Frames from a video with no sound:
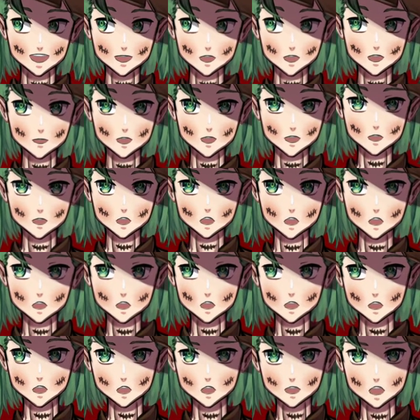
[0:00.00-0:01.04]
to
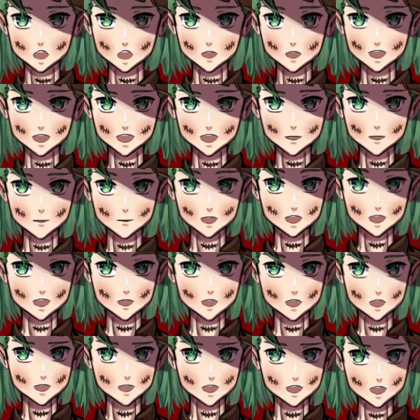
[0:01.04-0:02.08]
do. And the
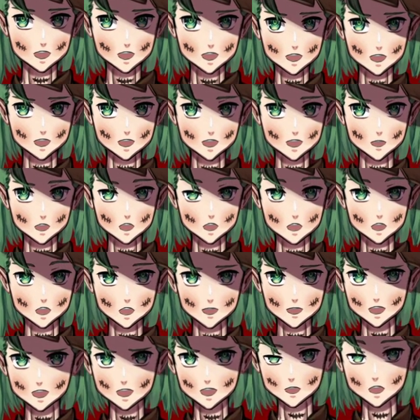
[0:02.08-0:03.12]
fact that Nintendo has
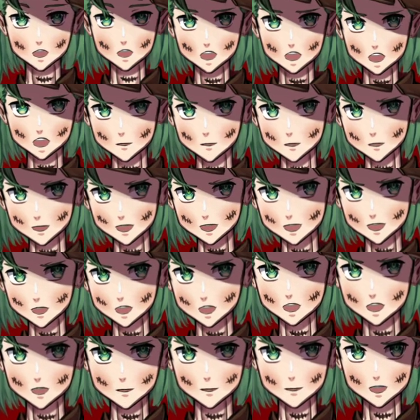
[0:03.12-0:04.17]
found a way
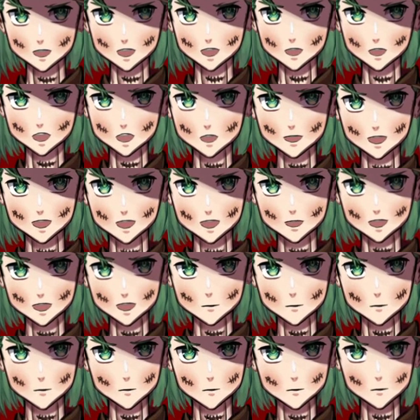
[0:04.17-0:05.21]
to make it to where
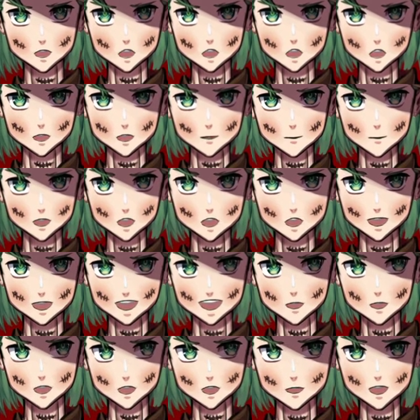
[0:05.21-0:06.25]
any analog stick
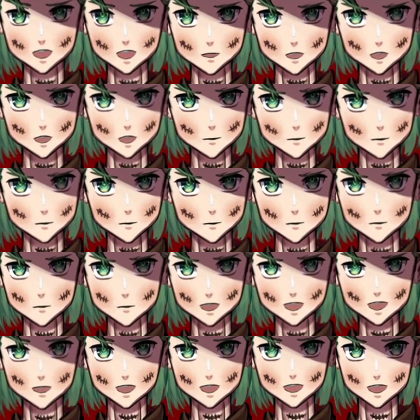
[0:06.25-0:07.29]
should be able to work
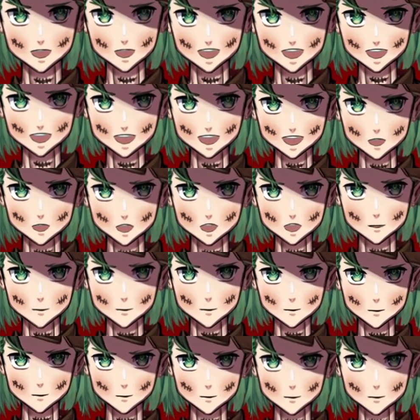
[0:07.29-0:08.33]
fine
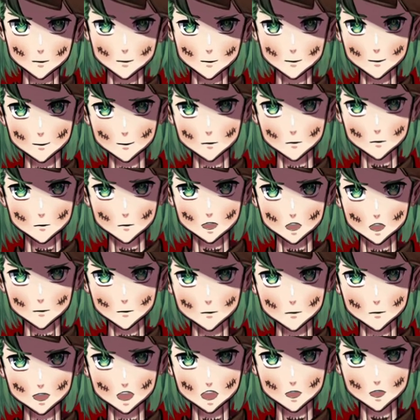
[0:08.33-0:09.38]
and clean like how
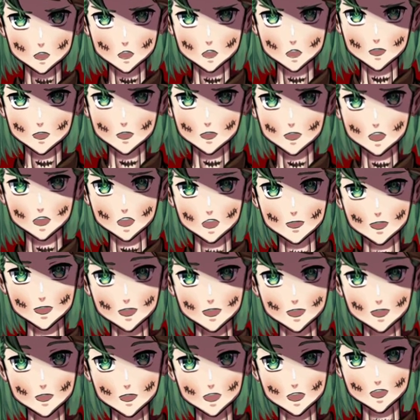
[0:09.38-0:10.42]
they showed in the
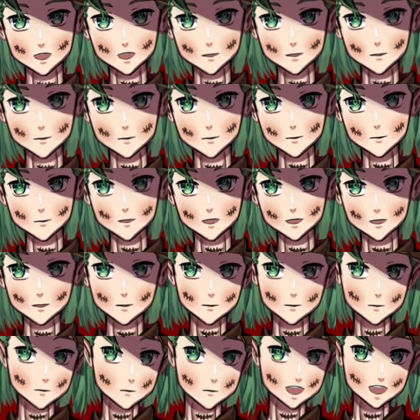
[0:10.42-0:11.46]
Direct is a
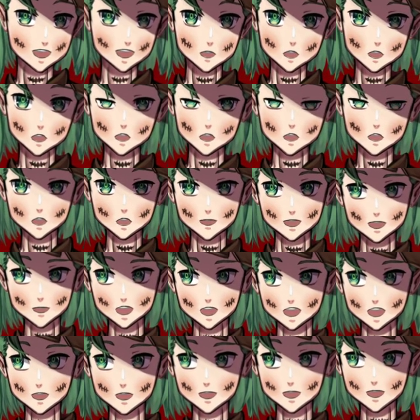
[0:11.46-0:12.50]
fucking miracle.
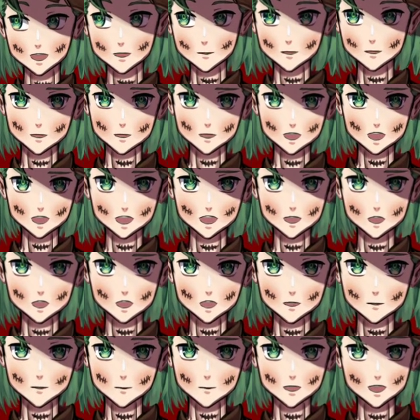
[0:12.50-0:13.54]
And it's
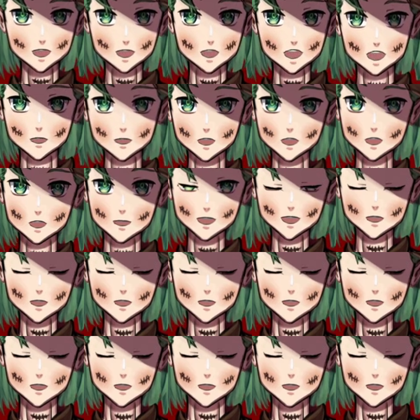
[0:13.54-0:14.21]
fucking great.